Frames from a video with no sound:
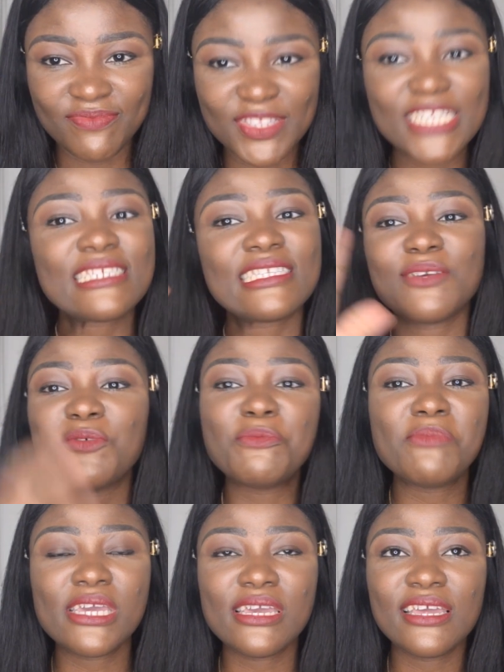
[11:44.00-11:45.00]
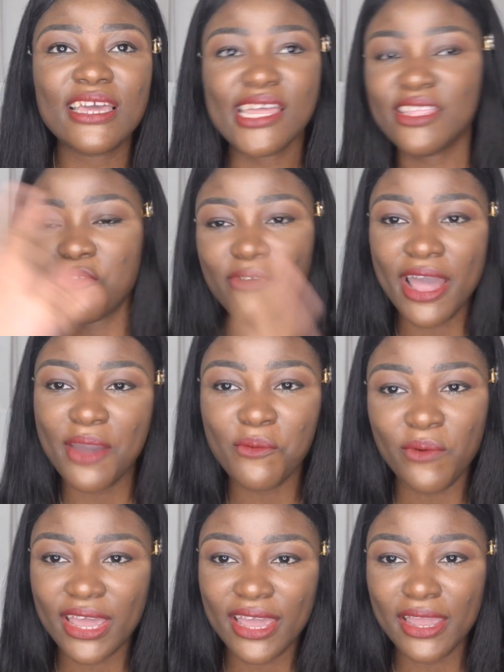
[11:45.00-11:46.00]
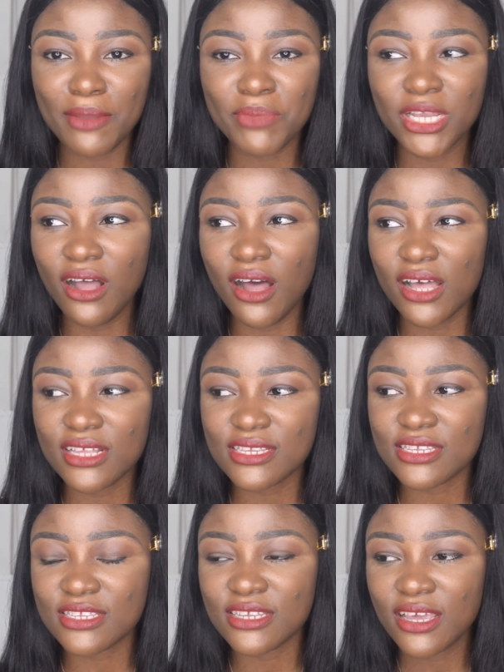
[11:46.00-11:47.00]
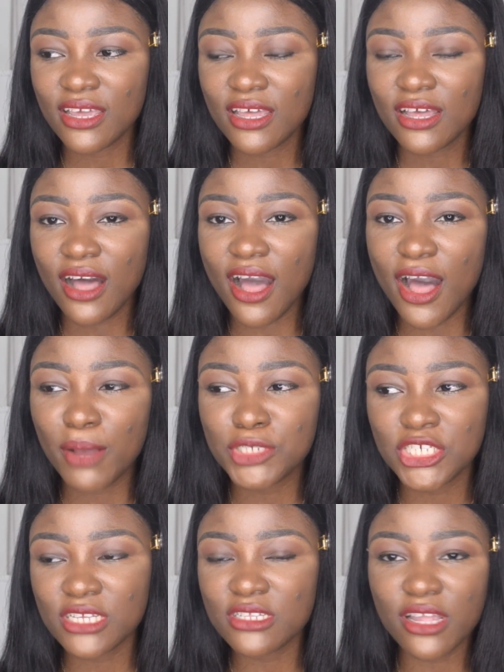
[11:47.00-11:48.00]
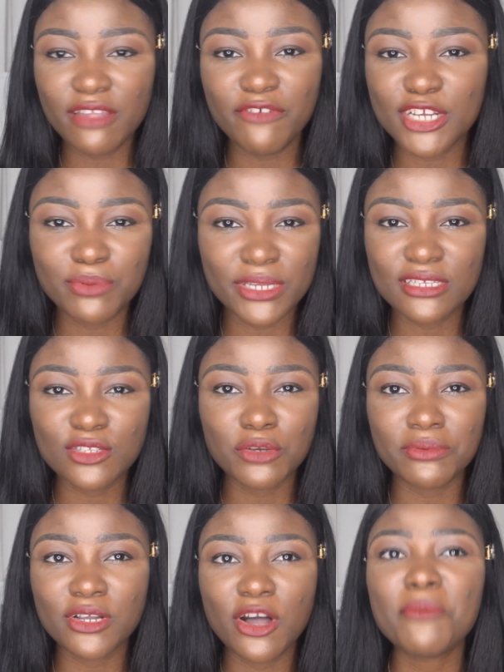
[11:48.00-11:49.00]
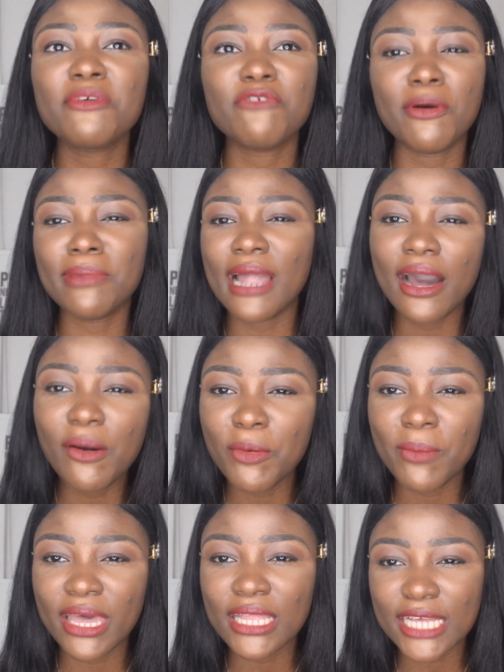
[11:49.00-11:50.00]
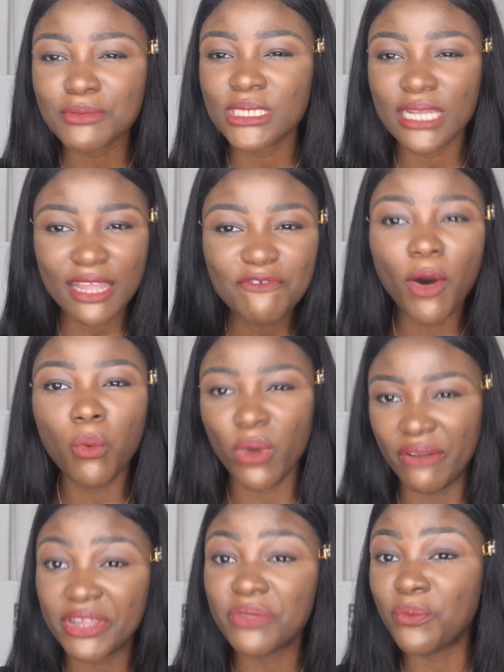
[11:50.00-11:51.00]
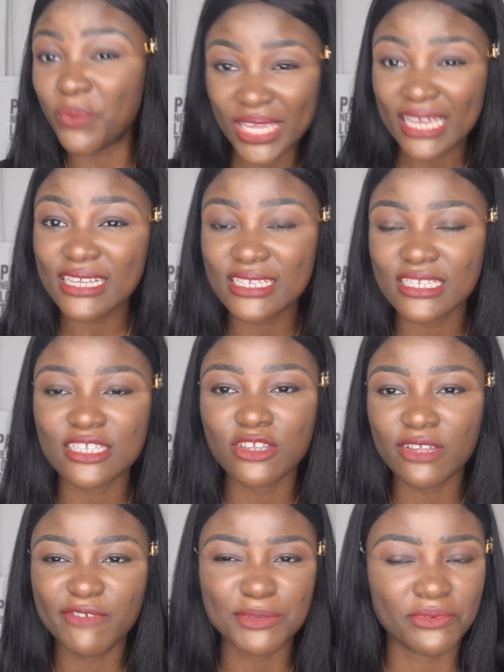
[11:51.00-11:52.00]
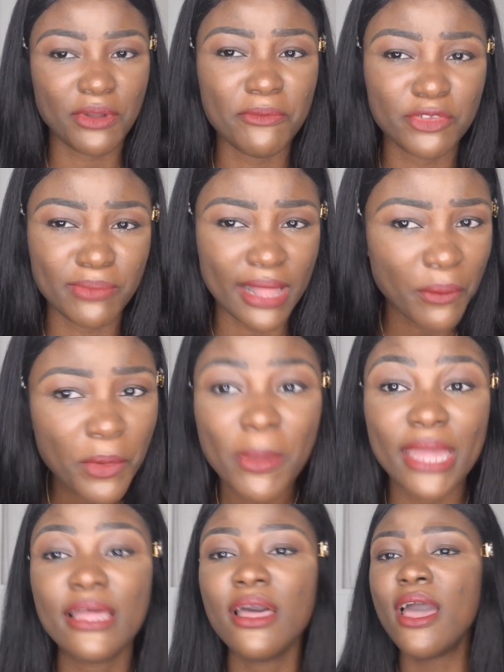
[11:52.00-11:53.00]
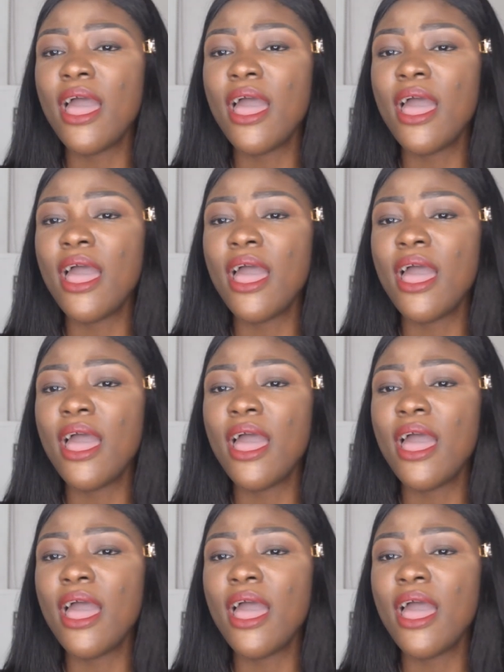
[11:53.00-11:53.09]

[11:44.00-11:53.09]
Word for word: didn't sit with me in the right way, because she is not the first person to be coming for black women, especially for wearing wigs. She's not the first person coming to black women,